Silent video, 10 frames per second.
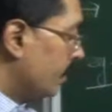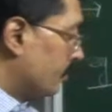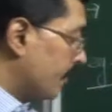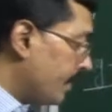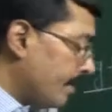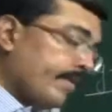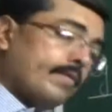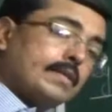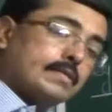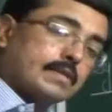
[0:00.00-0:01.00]
So here we
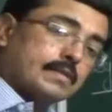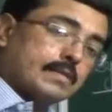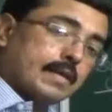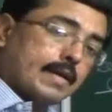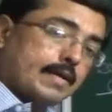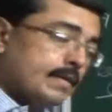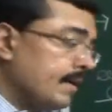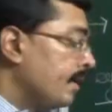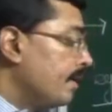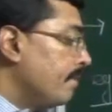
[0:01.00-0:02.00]
have discussed
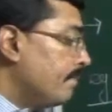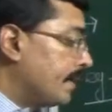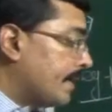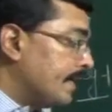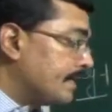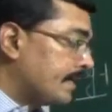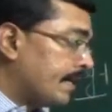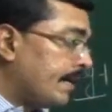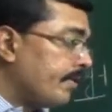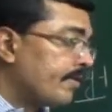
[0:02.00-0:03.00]
that methyl
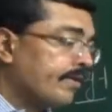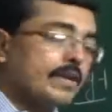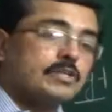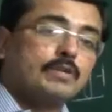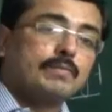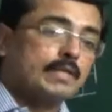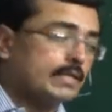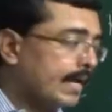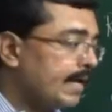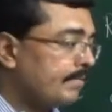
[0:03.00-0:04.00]
cyanide on reaction with
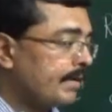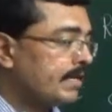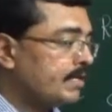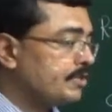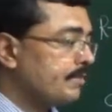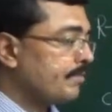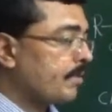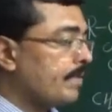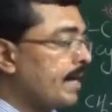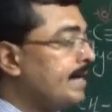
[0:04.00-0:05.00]
ethyl magnesium
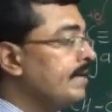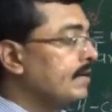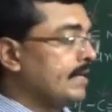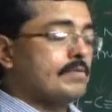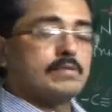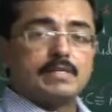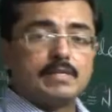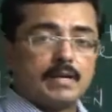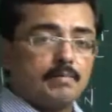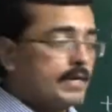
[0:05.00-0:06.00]
bromide give us
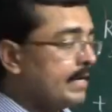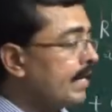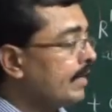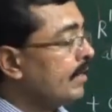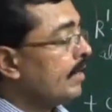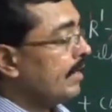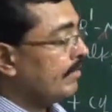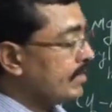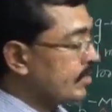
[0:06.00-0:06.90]
intermediate, which